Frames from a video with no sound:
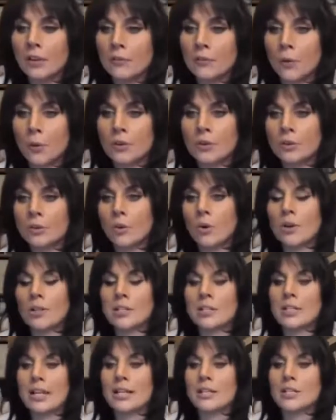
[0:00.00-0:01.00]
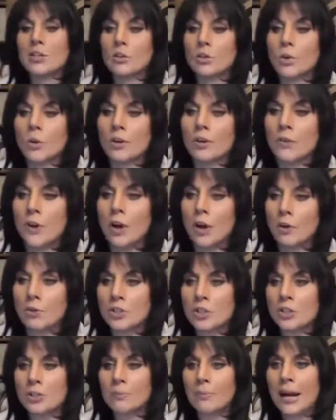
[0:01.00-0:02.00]
Therefore, the Lord says, The Lord of
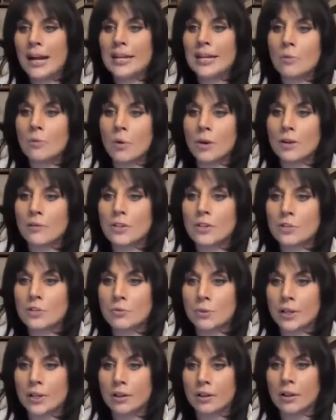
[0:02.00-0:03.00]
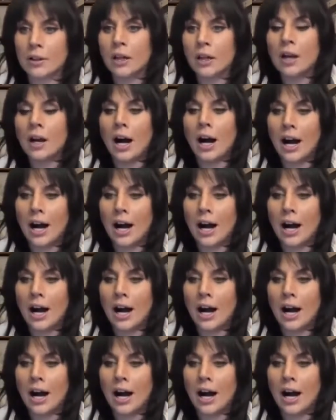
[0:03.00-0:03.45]
hosts, the mighty one of Israel,